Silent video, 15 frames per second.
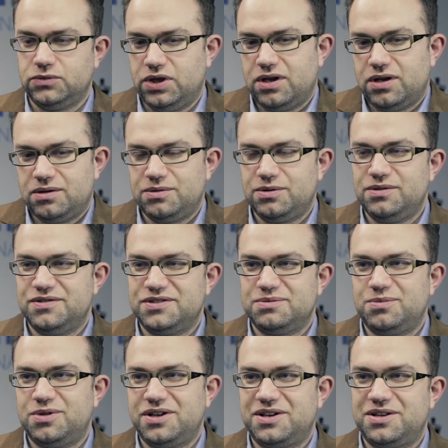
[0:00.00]
Yeah, was a
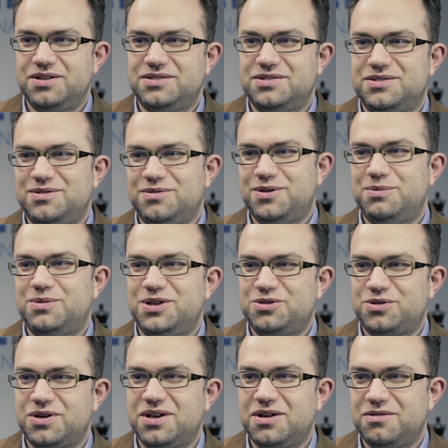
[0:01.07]
black, it's very
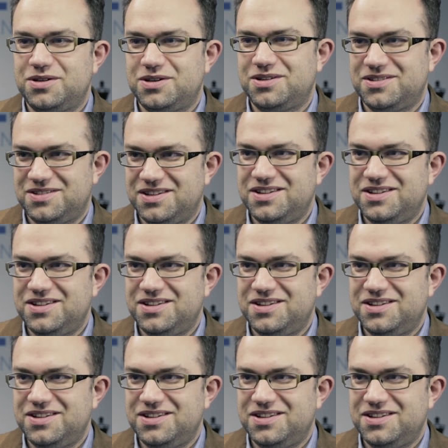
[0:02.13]
much okay, I think.